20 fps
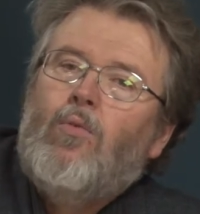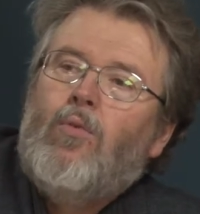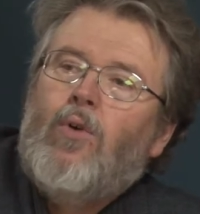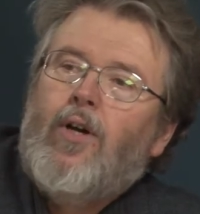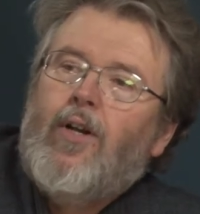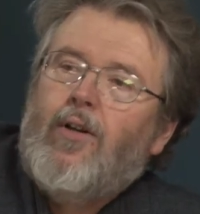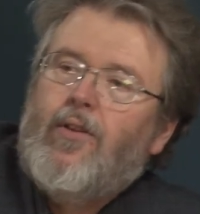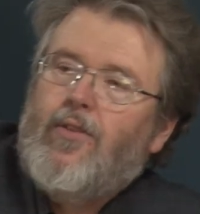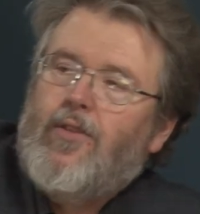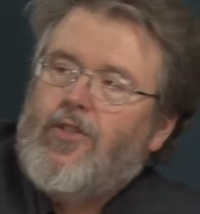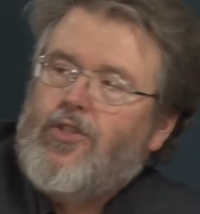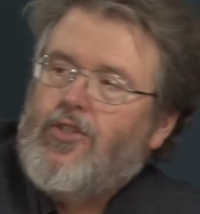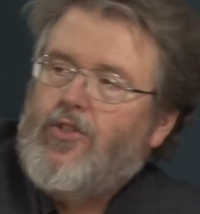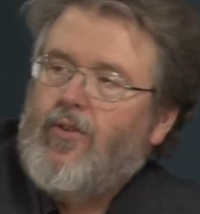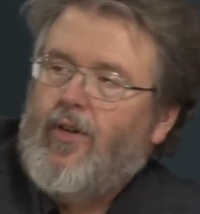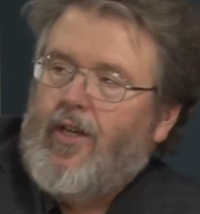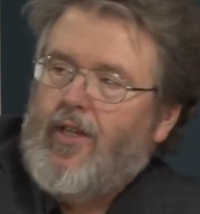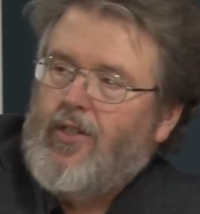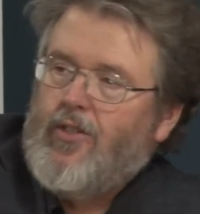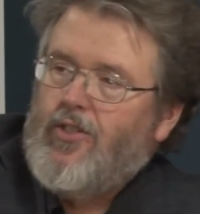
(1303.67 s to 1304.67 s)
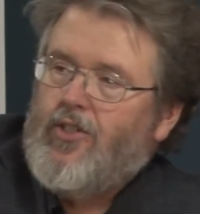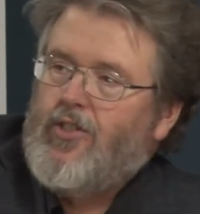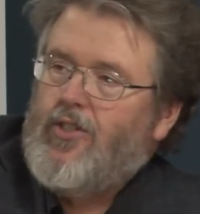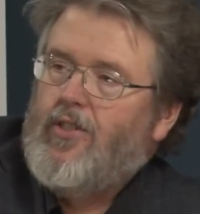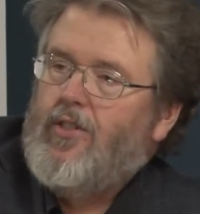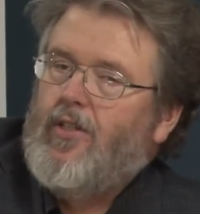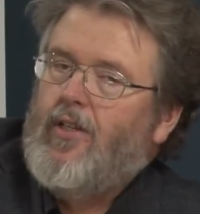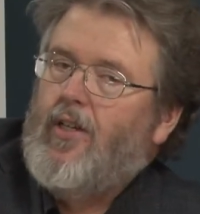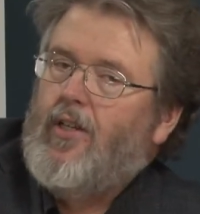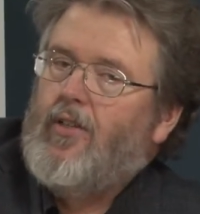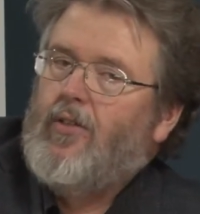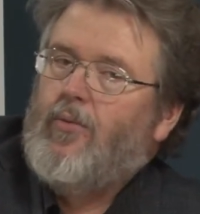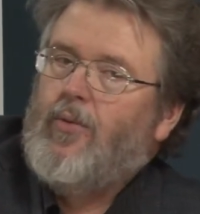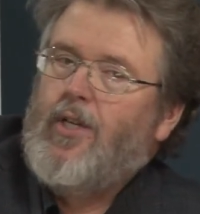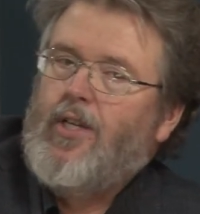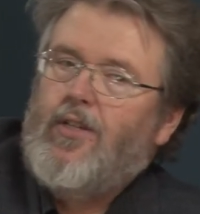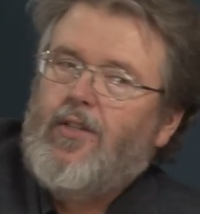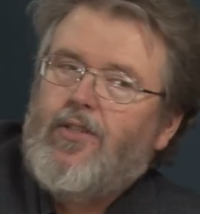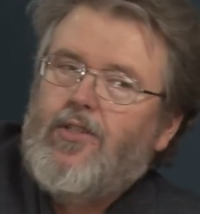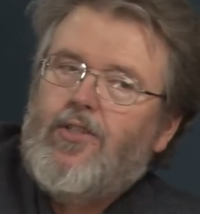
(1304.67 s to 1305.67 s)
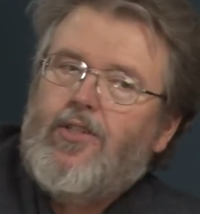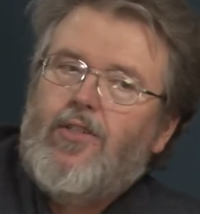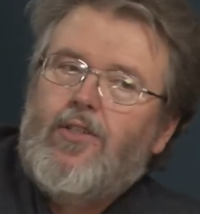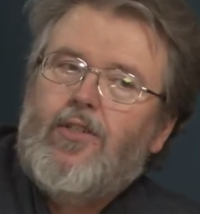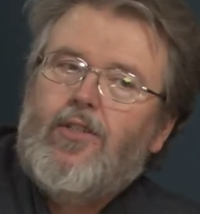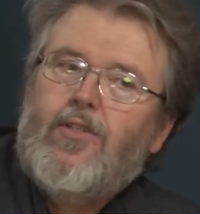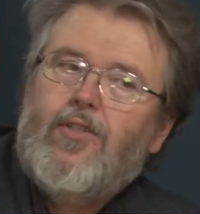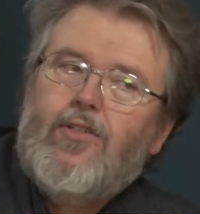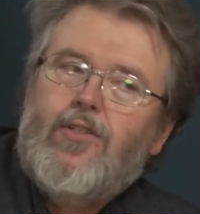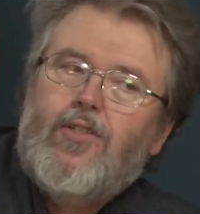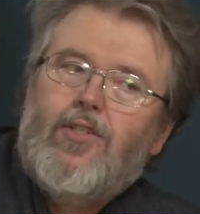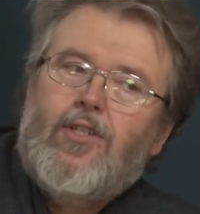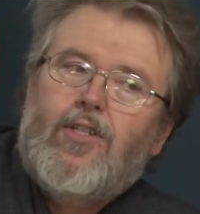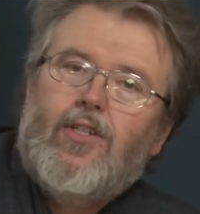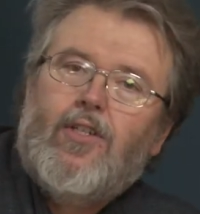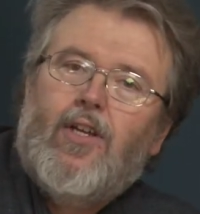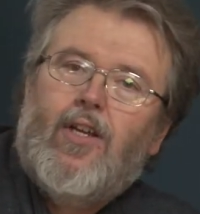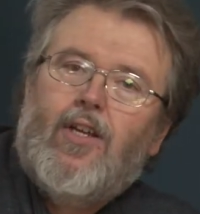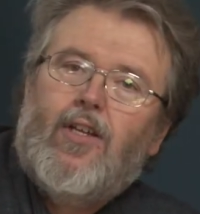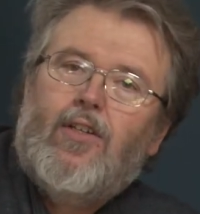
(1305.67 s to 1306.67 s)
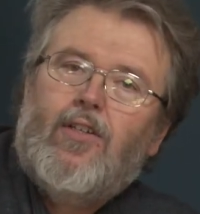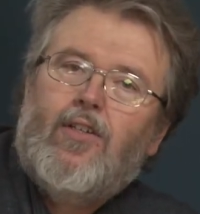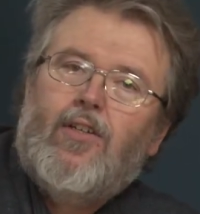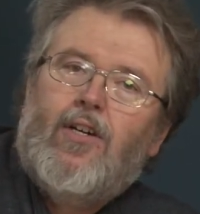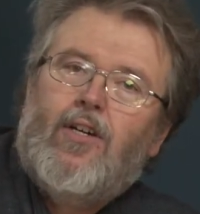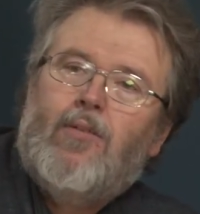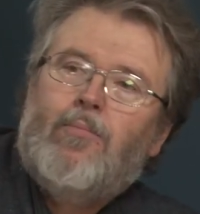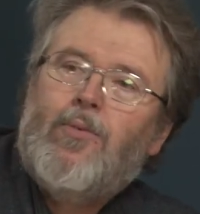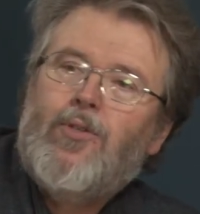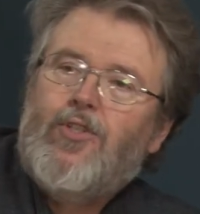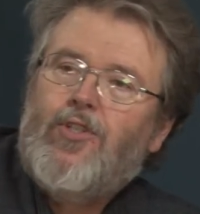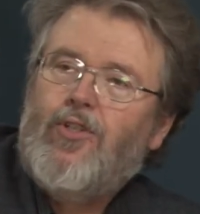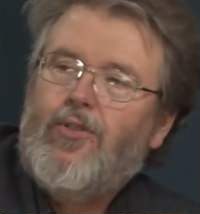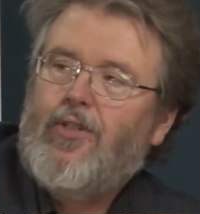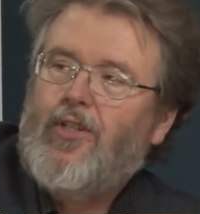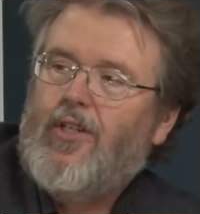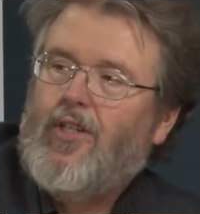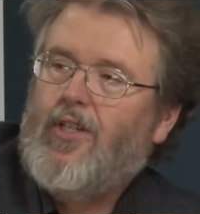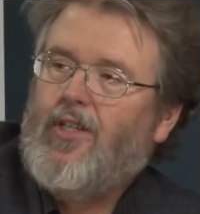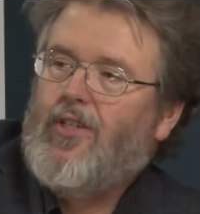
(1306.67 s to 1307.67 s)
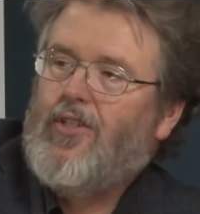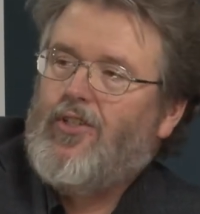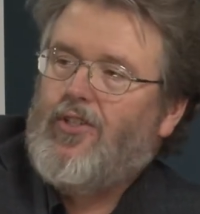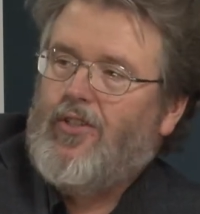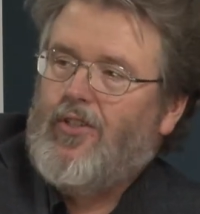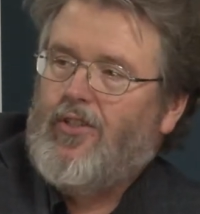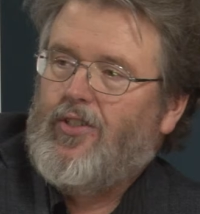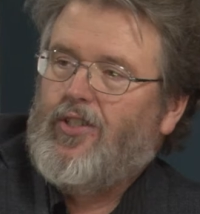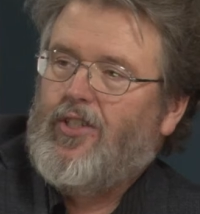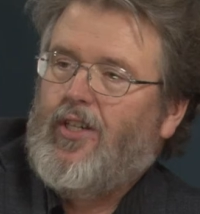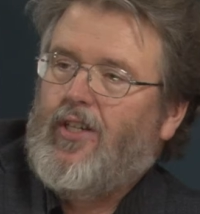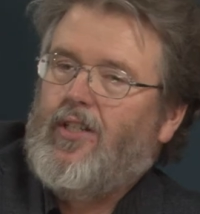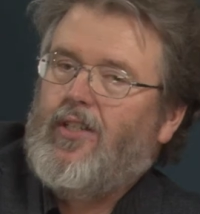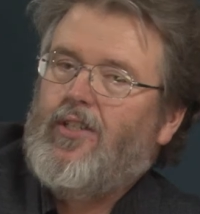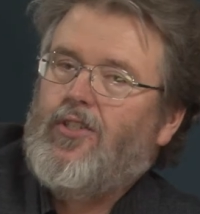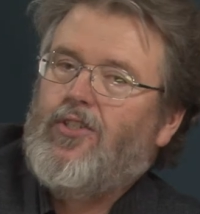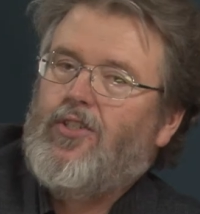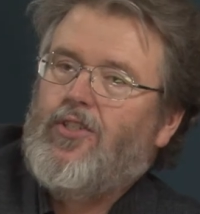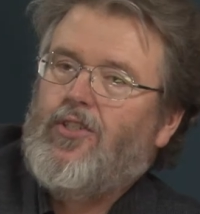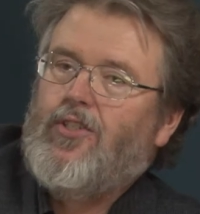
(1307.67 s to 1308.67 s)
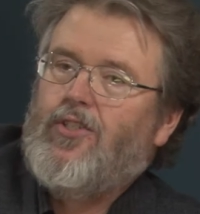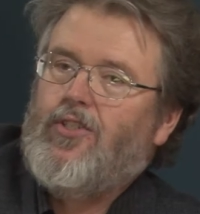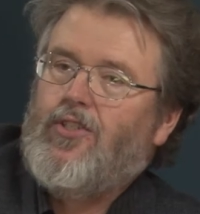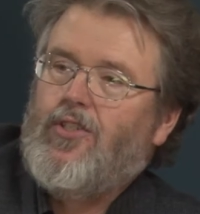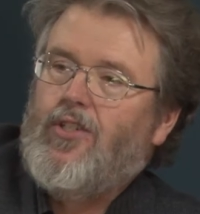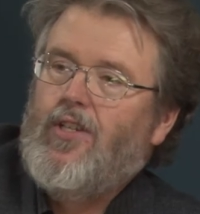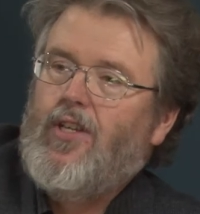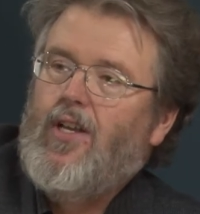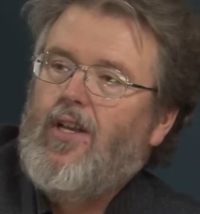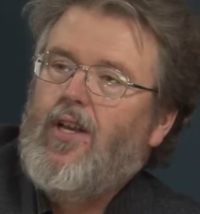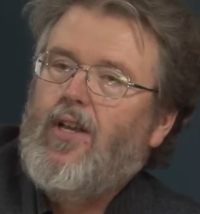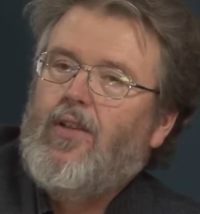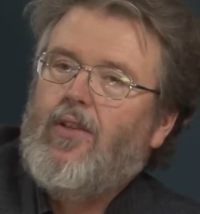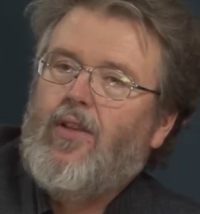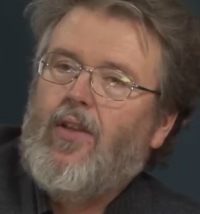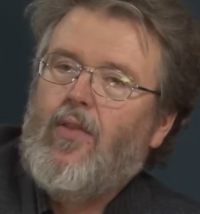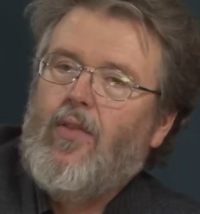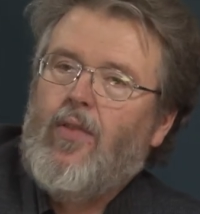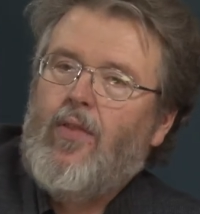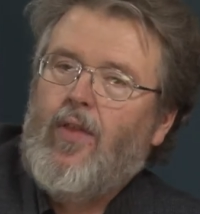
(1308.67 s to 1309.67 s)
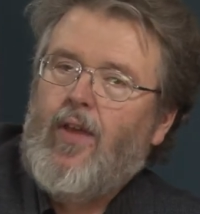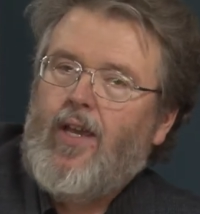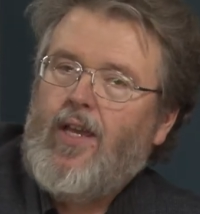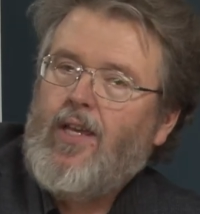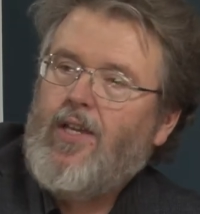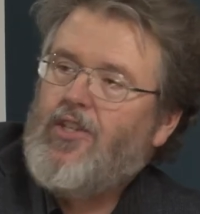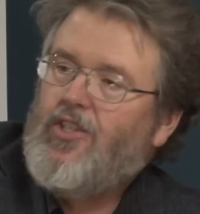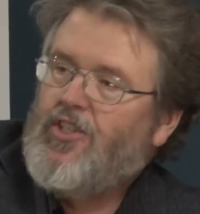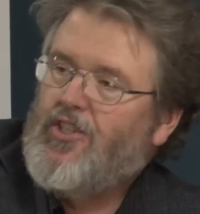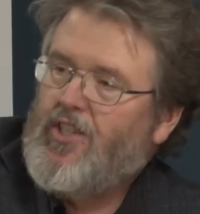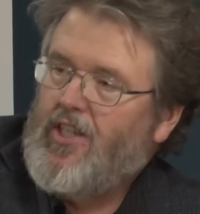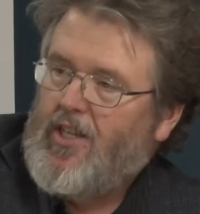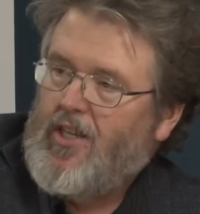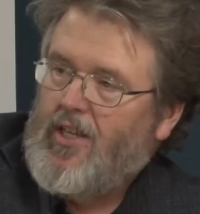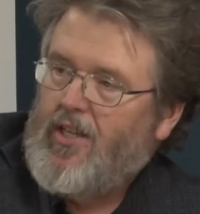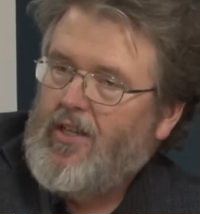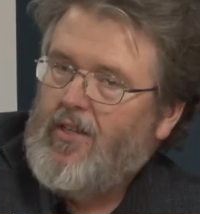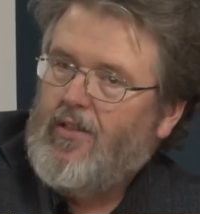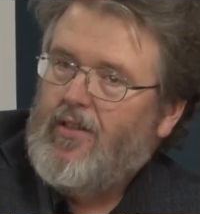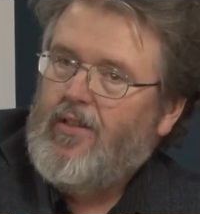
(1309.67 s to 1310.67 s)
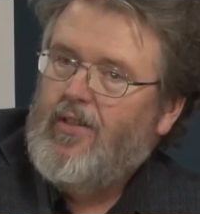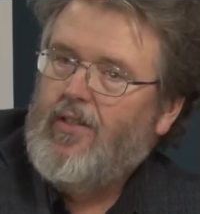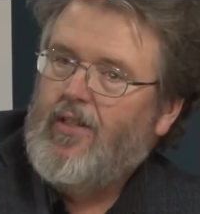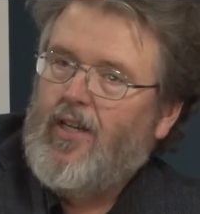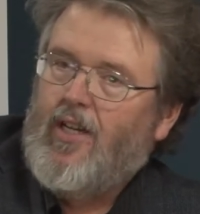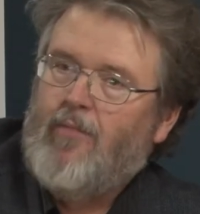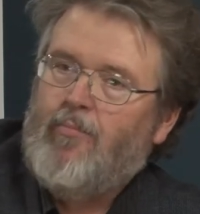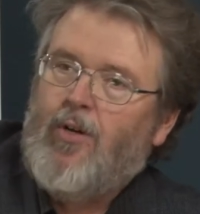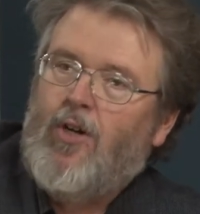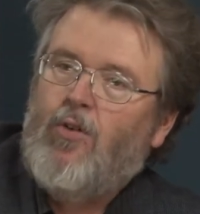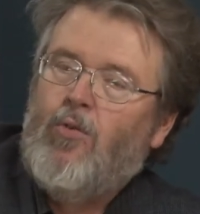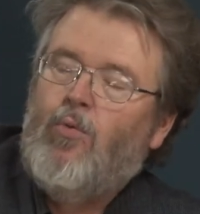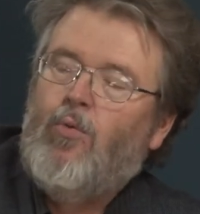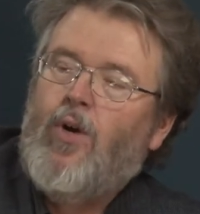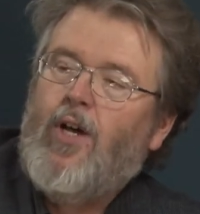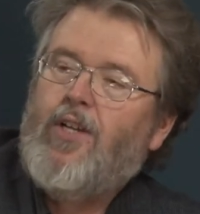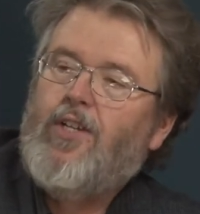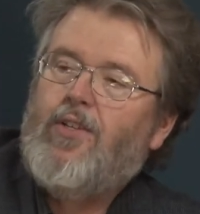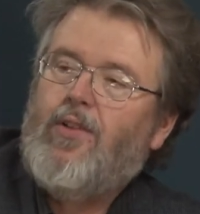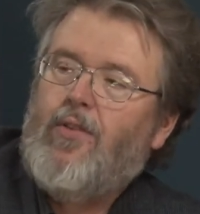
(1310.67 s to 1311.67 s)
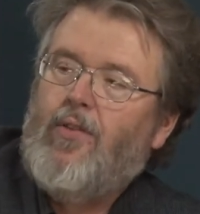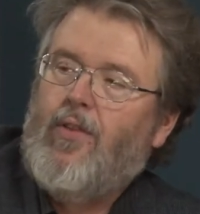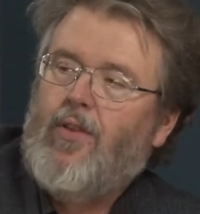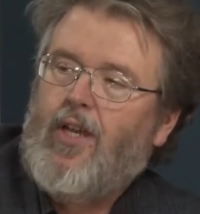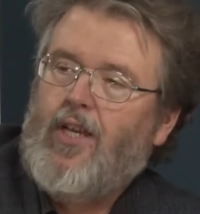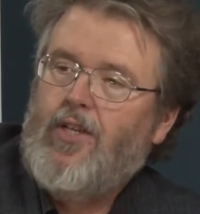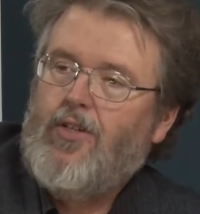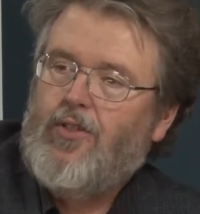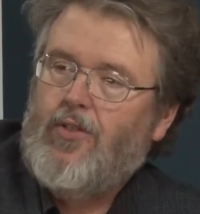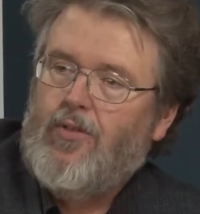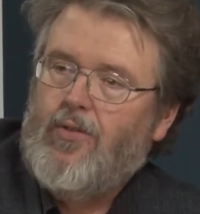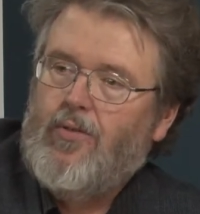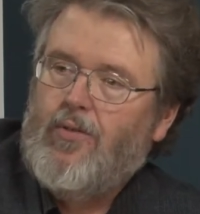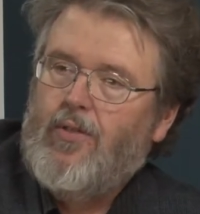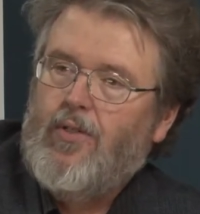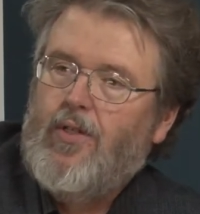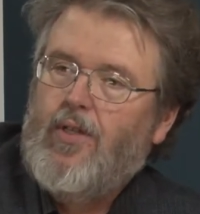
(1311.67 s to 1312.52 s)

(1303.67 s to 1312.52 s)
what are the strengths and the weaknesses and the opportunities and the challenges that they see about what they do,